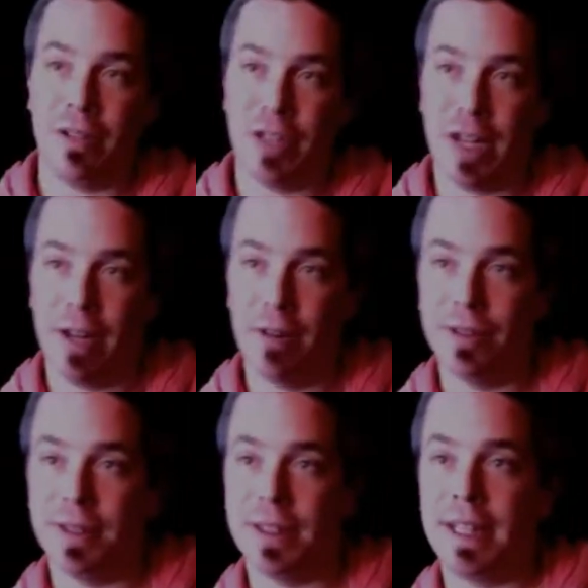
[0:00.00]

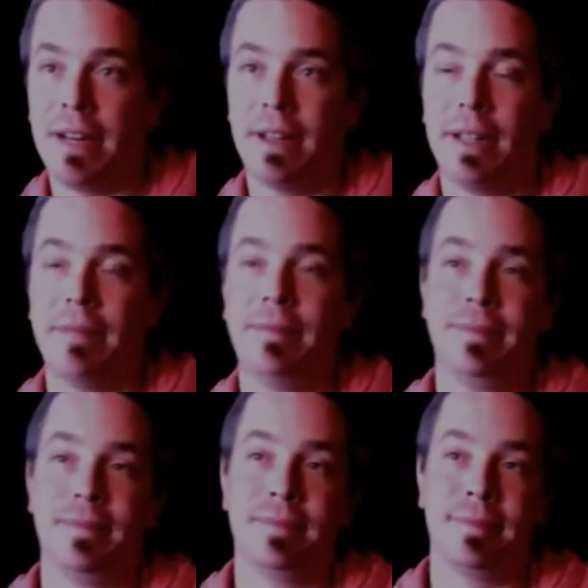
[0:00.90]
channels, etc.
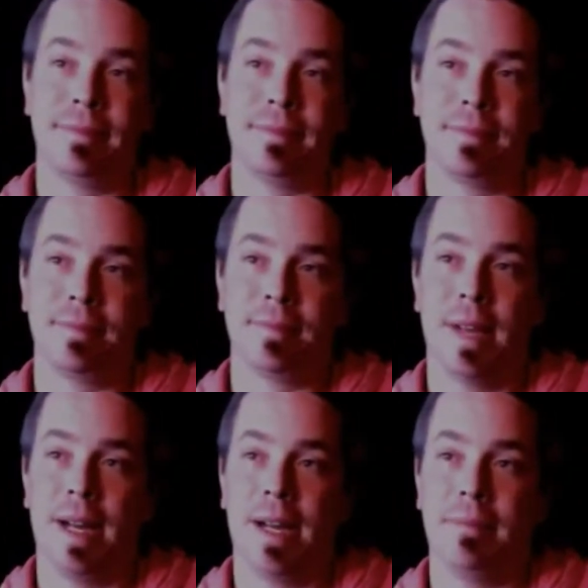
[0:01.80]

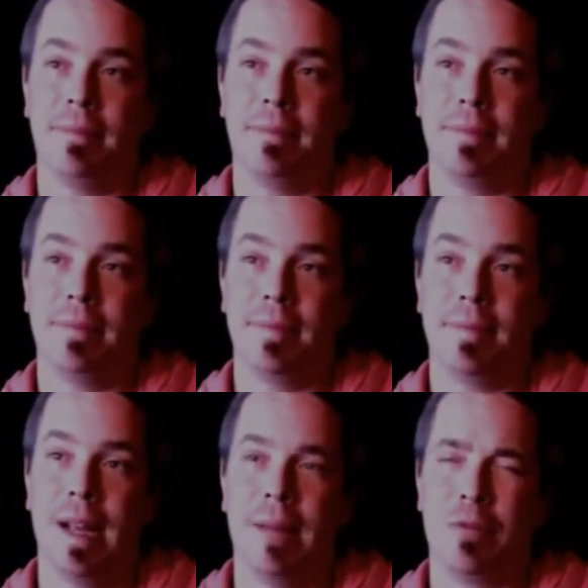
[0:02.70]

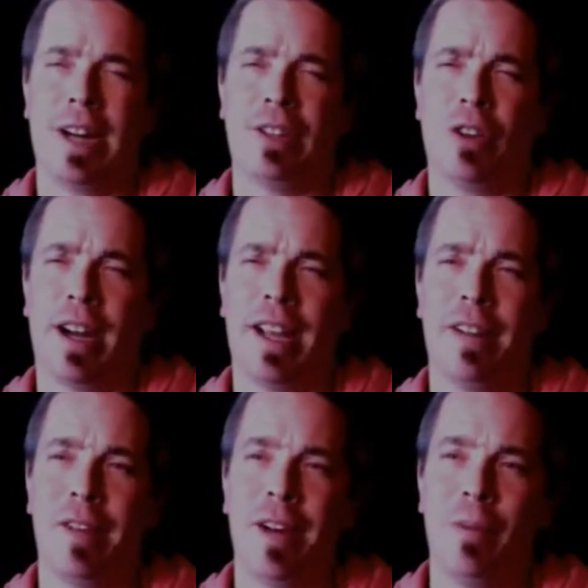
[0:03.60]
Try to talk
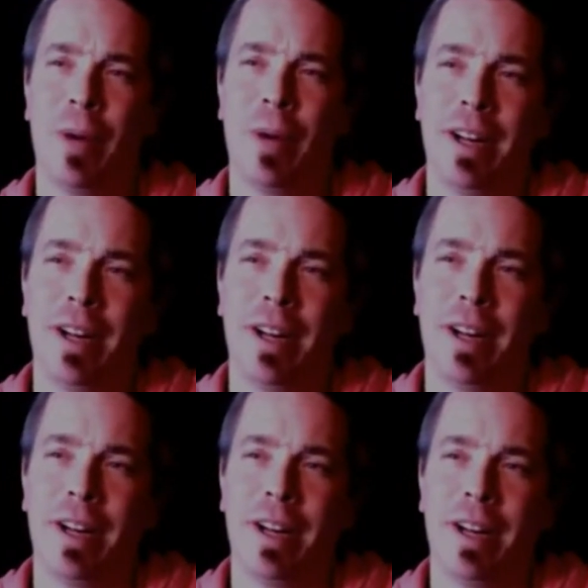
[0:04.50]
Kent Vanderweerd into
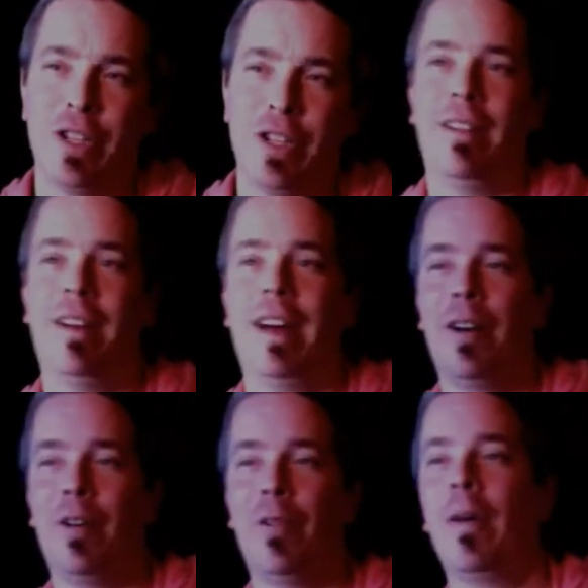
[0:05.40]
making a channel. I don't
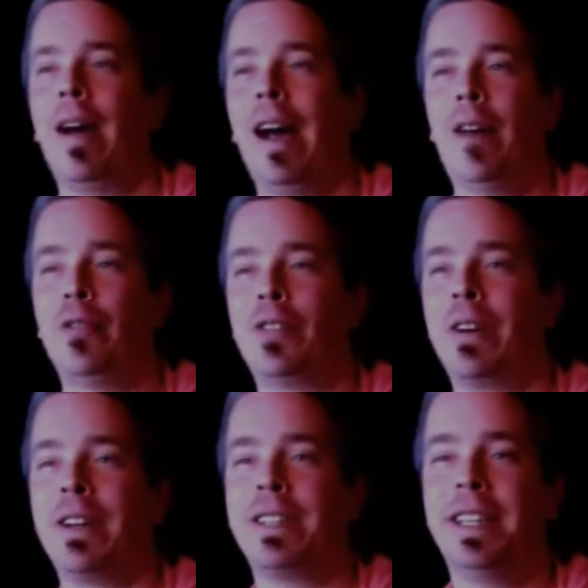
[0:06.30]
know how
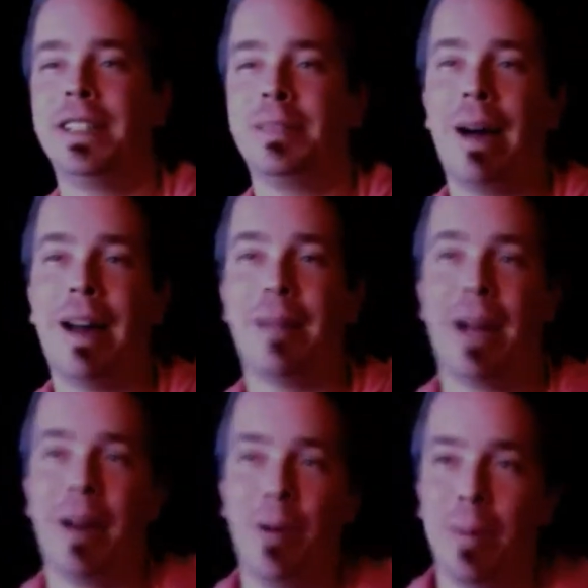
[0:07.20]
serious he is about it, but I
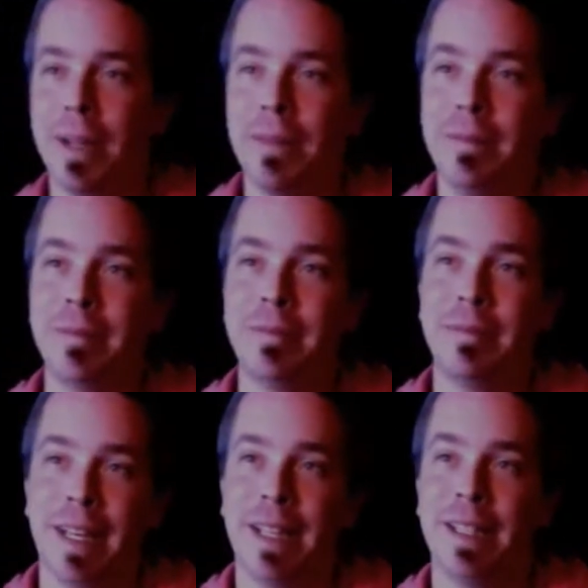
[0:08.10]
hope he
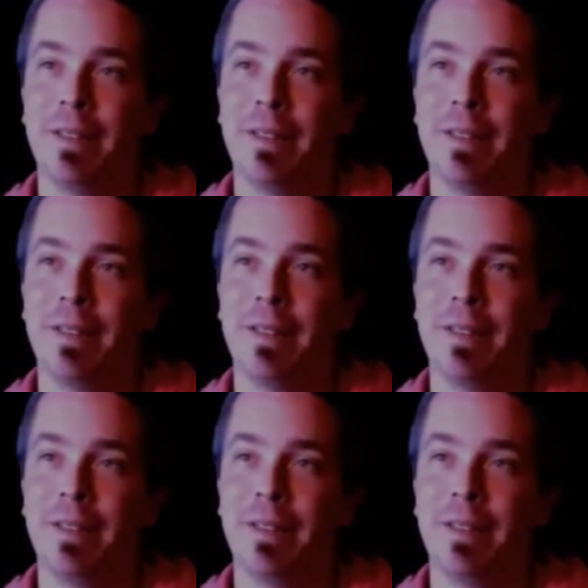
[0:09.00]
gives